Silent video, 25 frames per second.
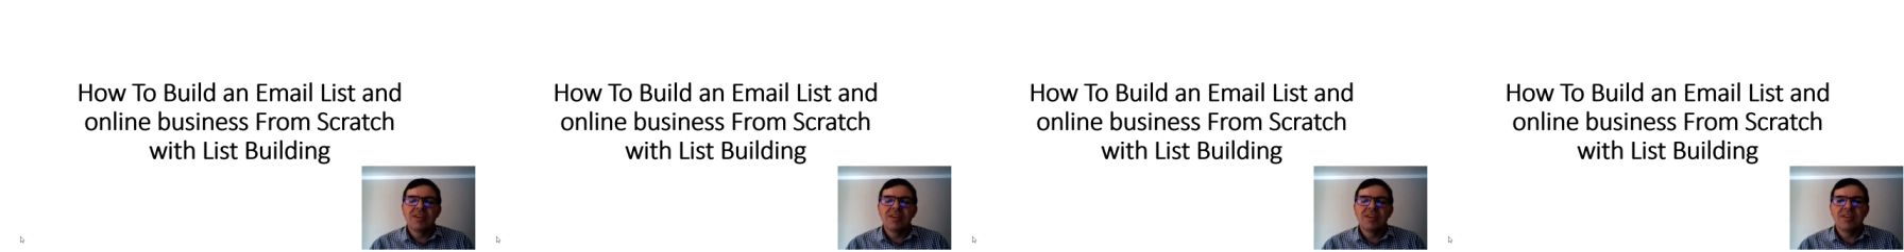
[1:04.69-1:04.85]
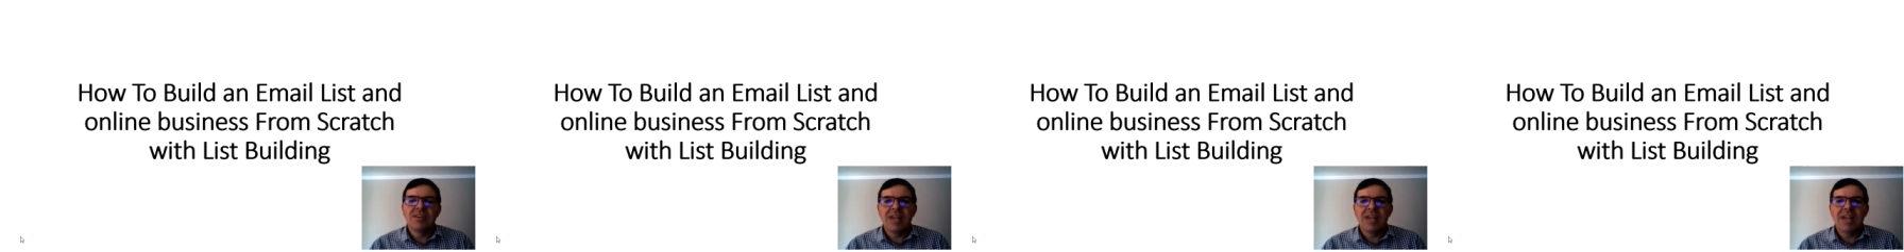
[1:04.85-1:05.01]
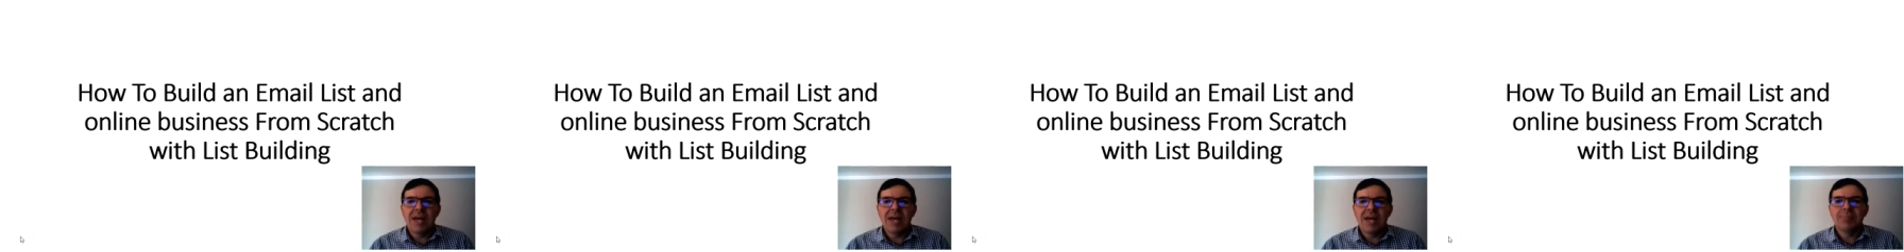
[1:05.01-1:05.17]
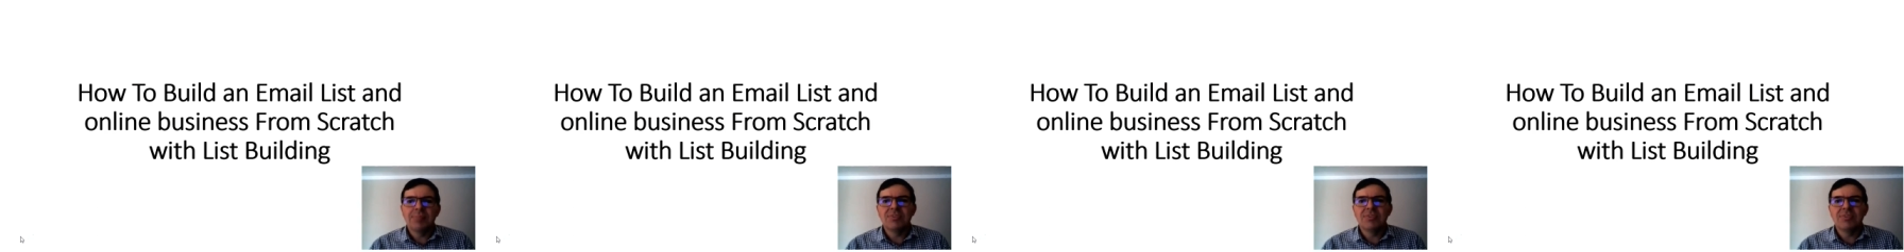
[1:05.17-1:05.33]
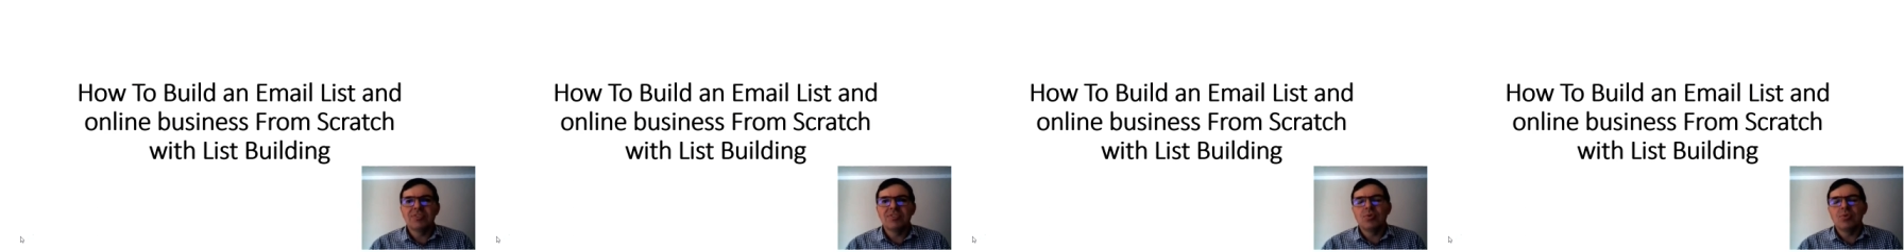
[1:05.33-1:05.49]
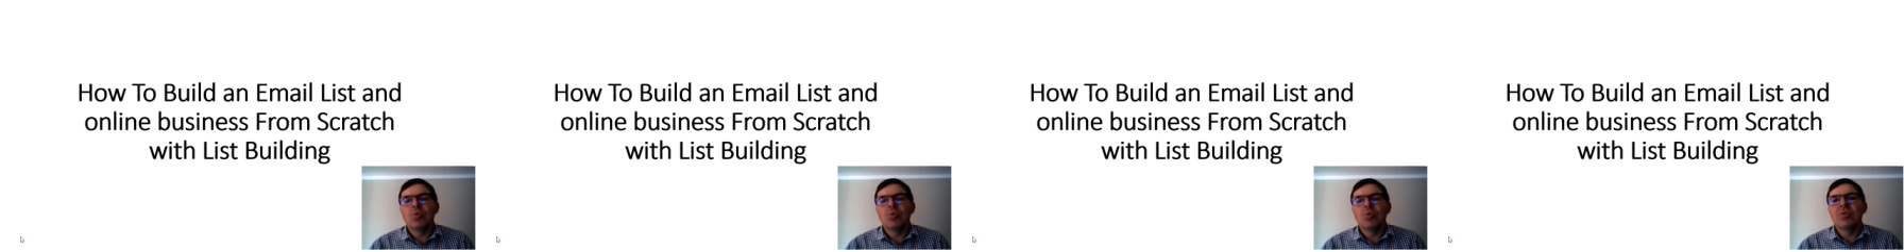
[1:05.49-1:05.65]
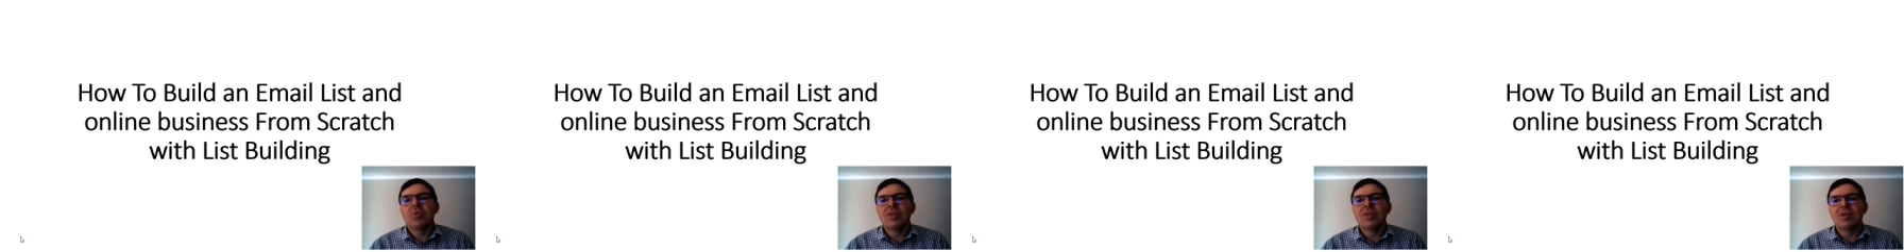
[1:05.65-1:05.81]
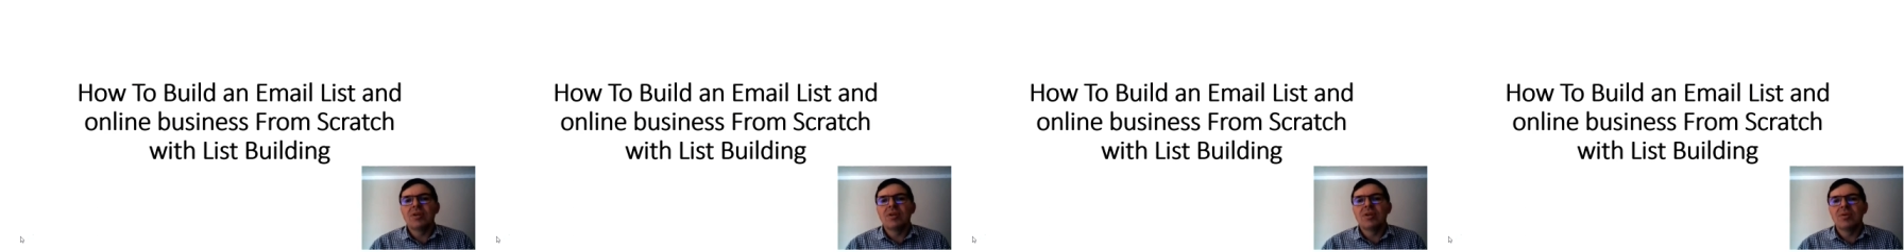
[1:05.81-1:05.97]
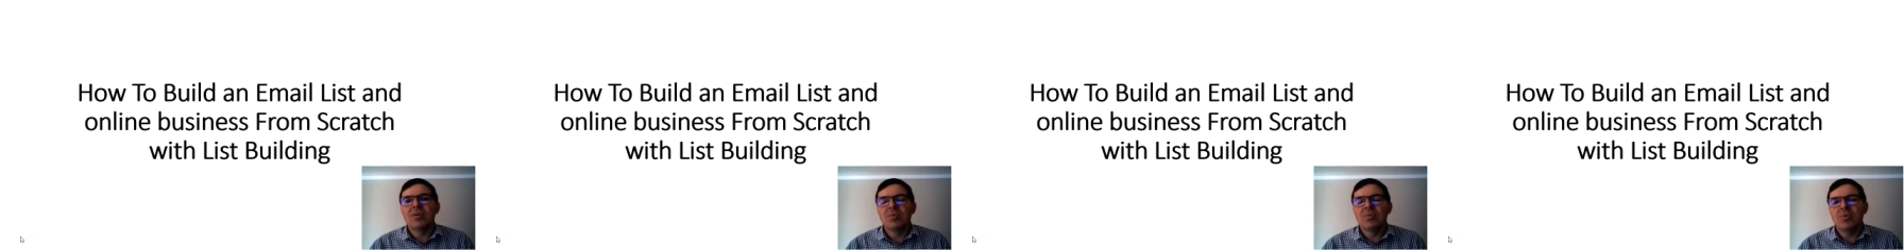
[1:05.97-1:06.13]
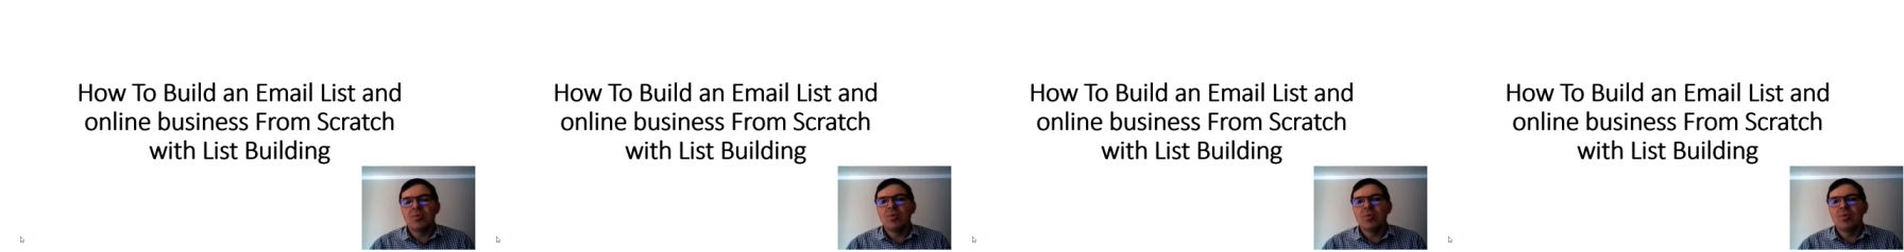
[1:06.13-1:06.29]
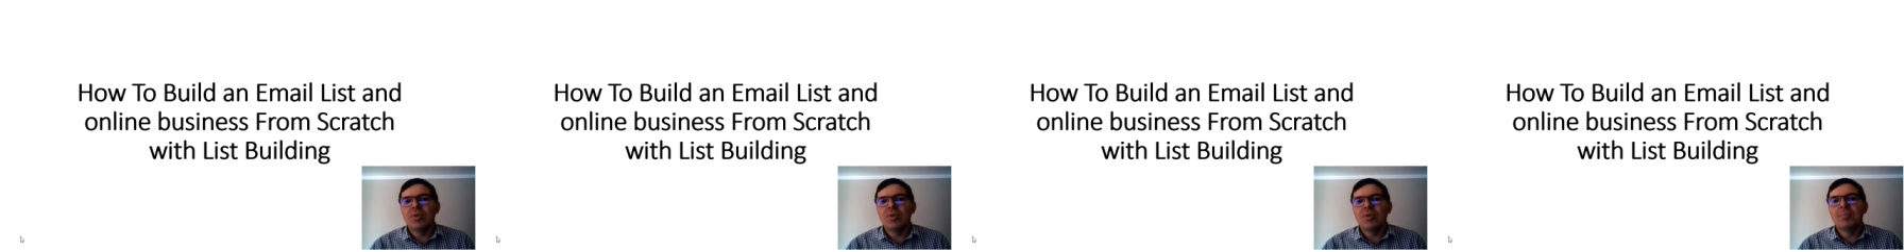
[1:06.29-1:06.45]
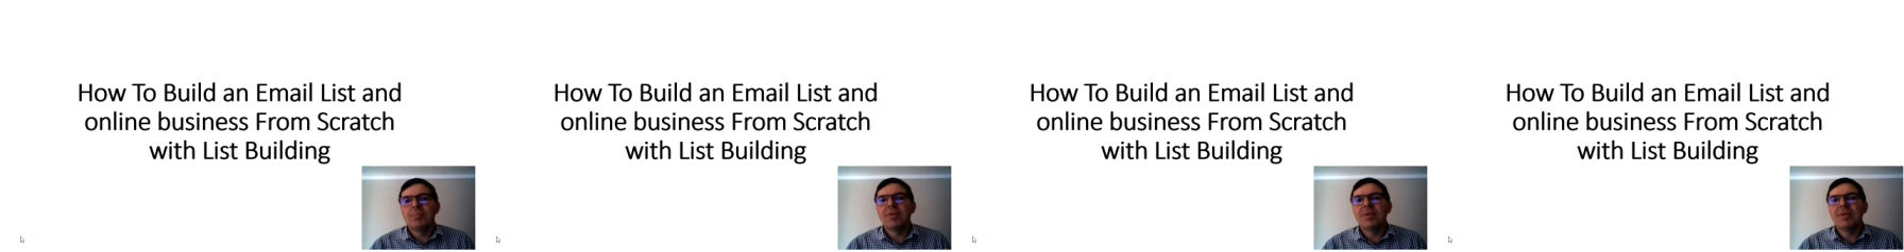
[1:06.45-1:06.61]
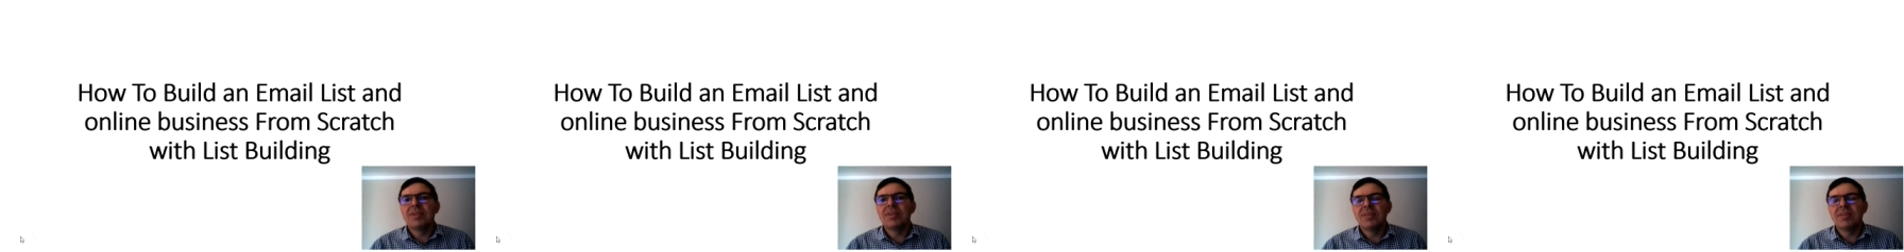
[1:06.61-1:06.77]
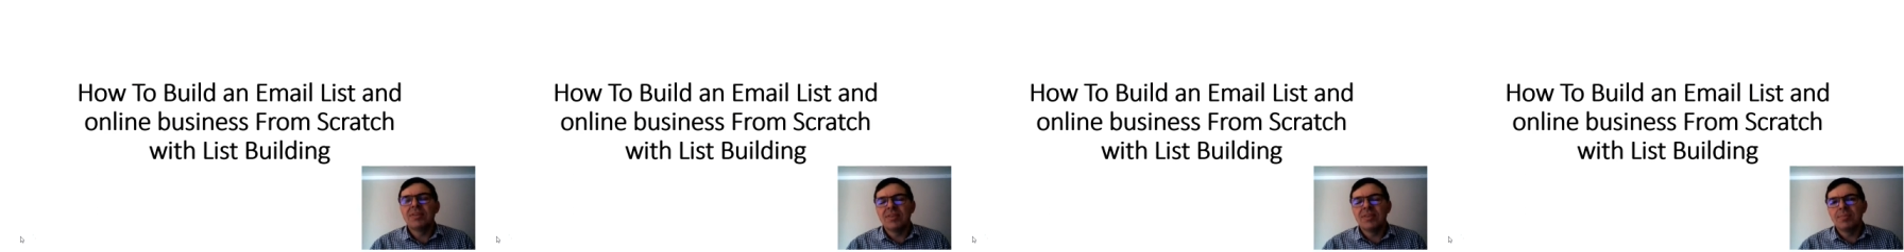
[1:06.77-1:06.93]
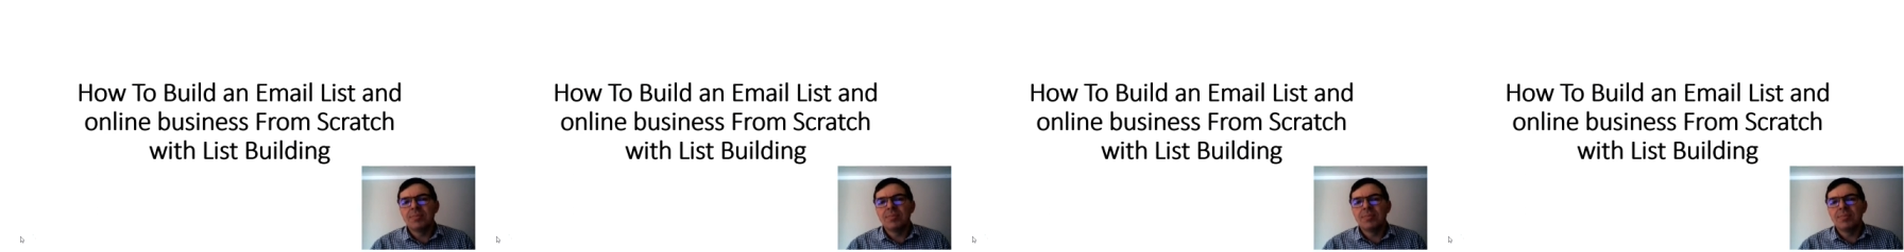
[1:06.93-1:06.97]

collapses or the or the